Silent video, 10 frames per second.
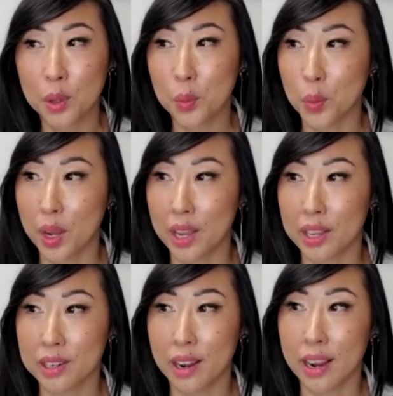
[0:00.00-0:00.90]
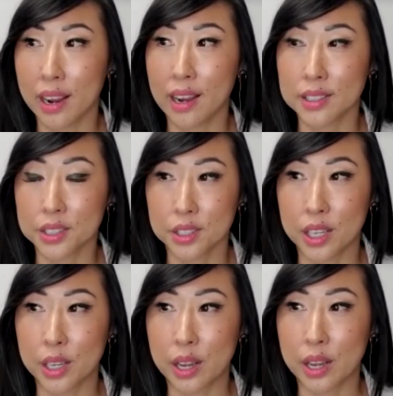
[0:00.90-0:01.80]
when I
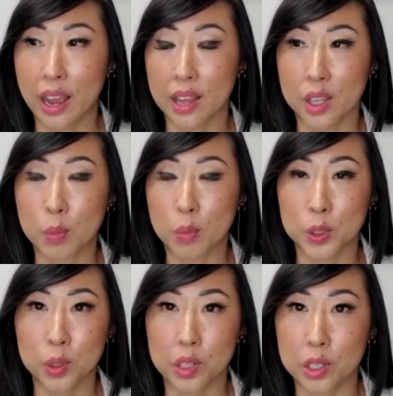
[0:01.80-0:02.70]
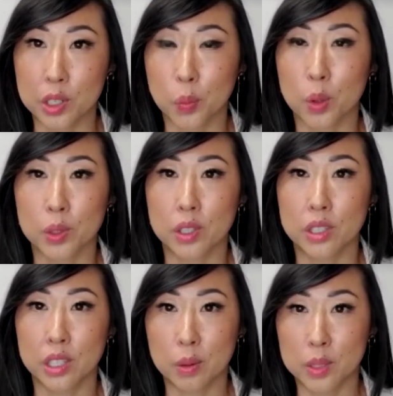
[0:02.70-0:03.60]
actually had the opportunity to work with the
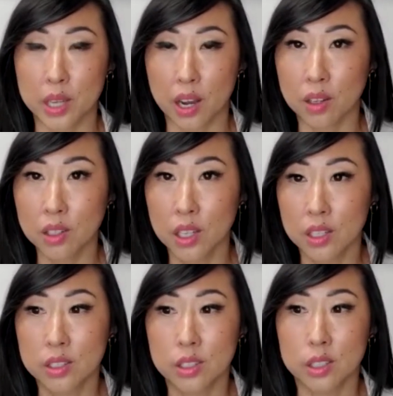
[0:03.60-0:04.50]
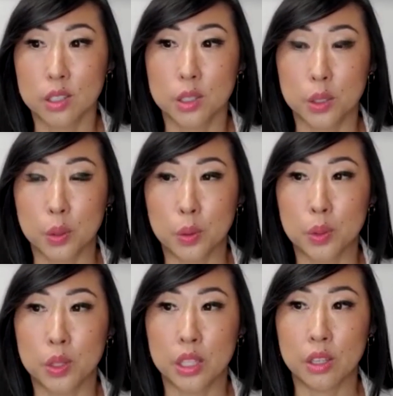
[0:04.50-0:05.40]
D Hotel to do
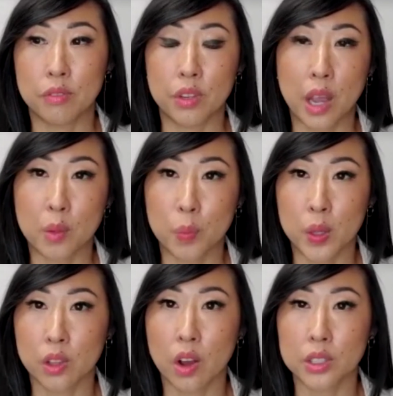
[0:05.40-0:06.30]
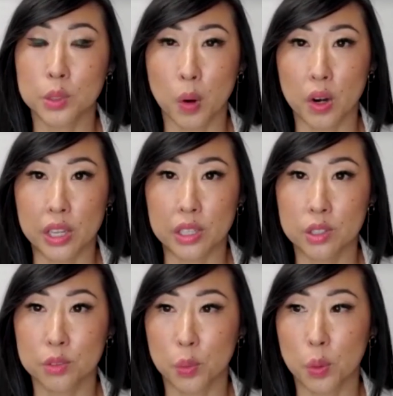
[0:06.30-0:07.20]
the VIP launch
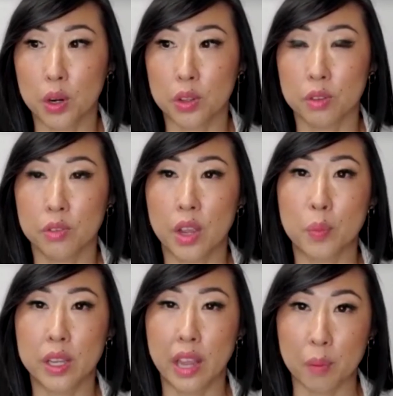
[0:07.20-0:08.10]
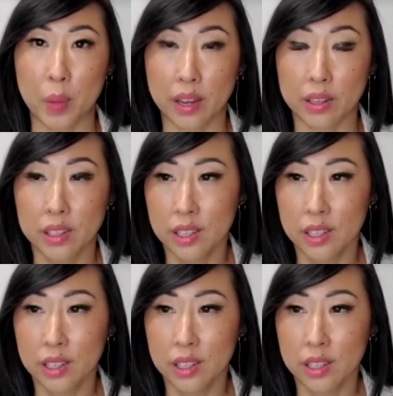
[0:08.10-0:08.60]
parties for the VIP gaming.